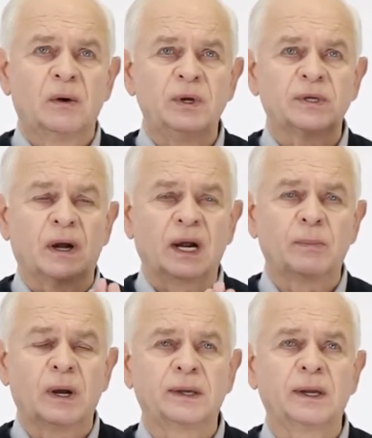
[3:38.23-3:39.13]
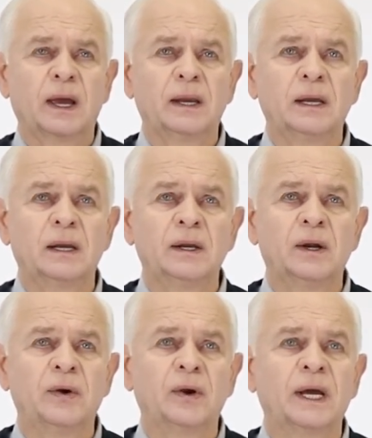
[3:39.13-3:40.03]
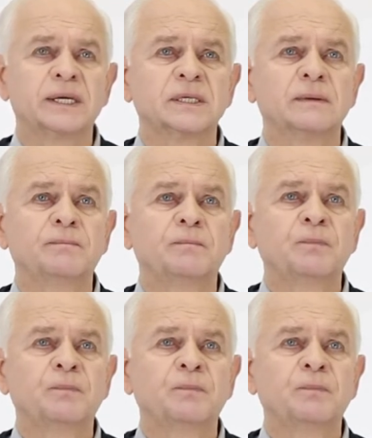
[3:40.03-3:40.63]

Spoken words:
We talk about that in another lesson.